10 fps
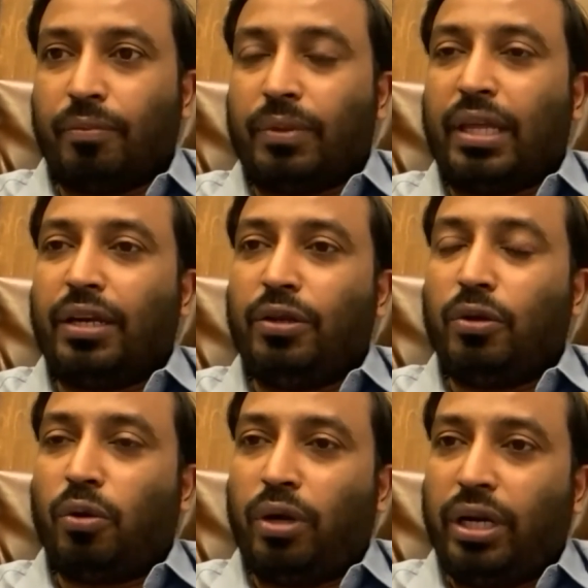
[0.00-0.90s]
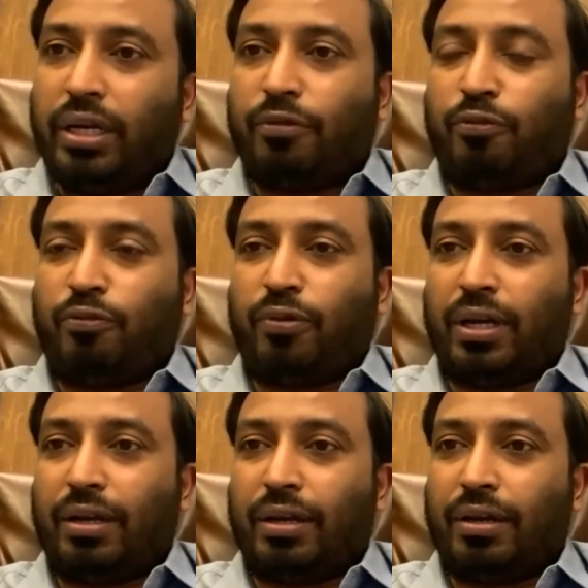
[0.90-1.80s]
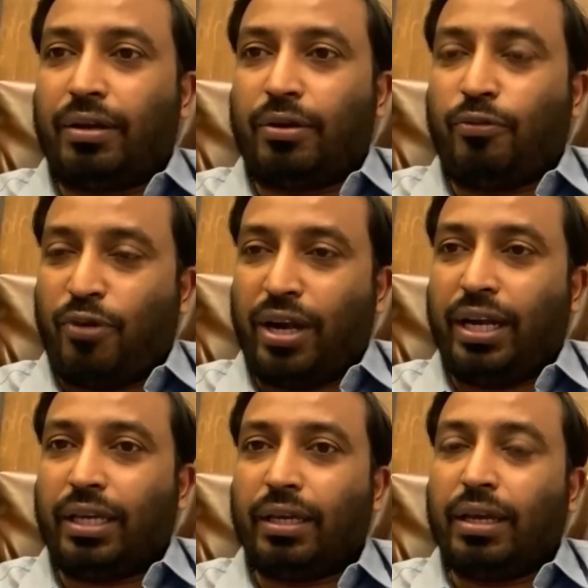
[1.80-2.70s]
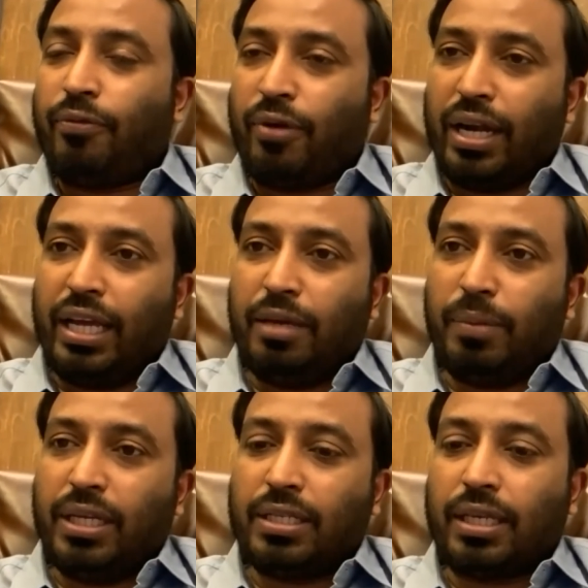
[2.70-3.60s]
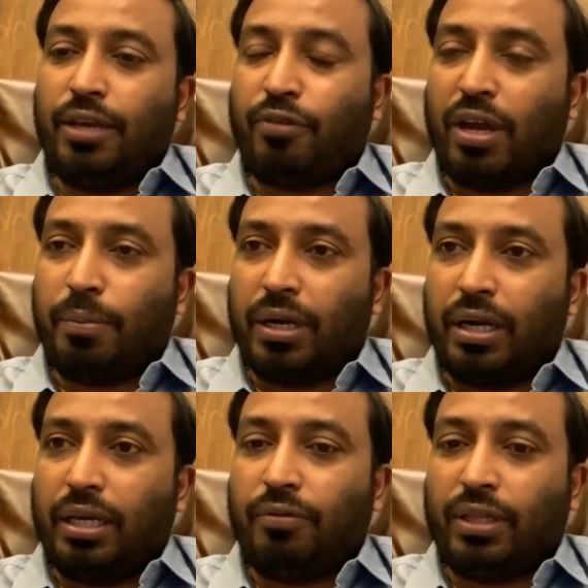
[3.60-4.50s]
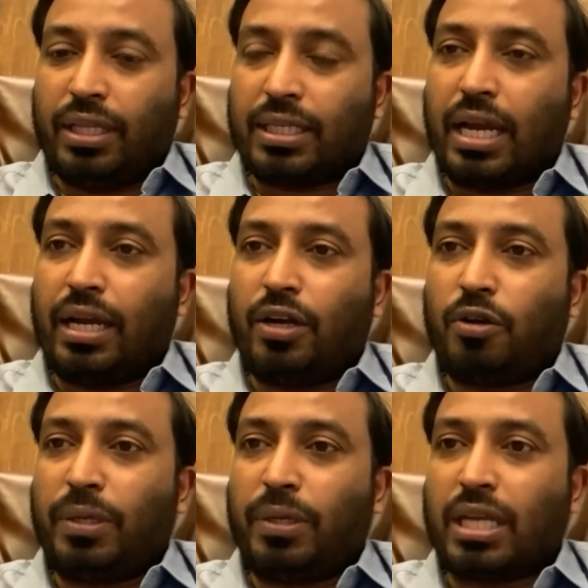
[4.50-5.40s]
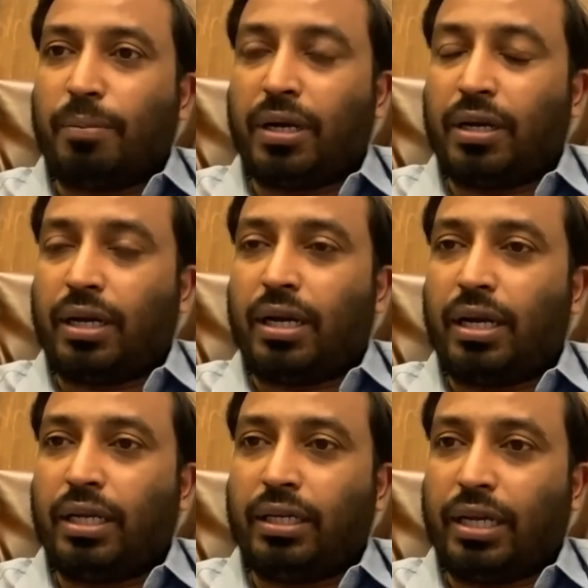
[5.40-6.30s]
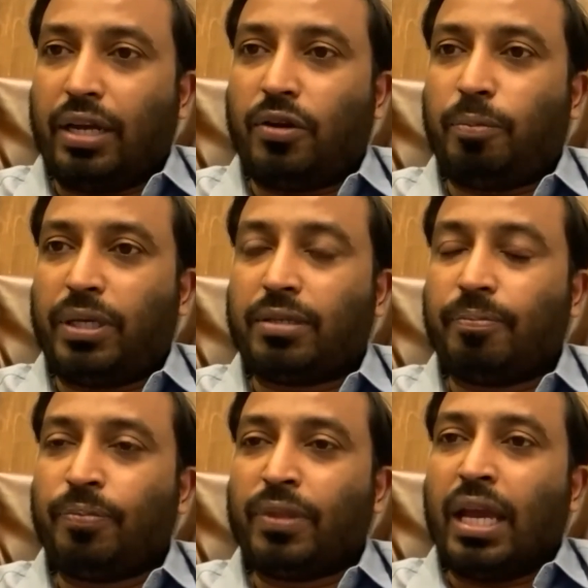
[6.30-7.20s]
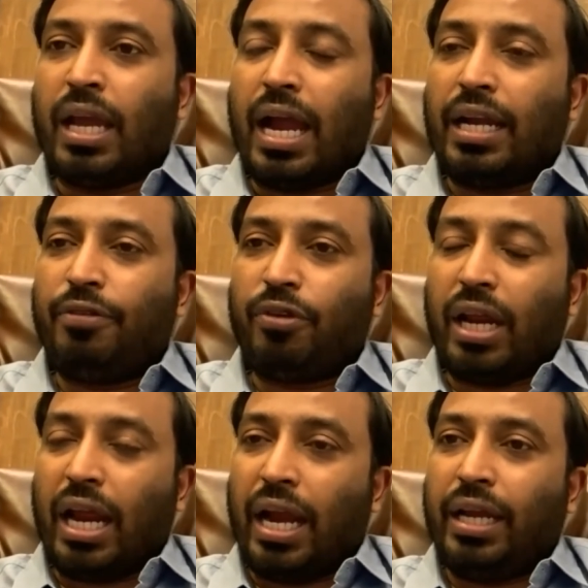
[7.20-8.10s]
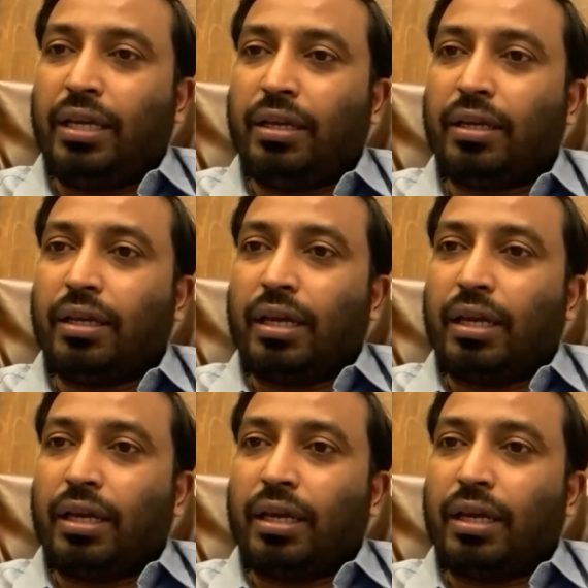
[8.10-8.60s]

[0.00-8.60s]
Then you no need of funding. Funding means if I'm earning with this 100 rupees, I'm earning 10 rupees. And if you are adding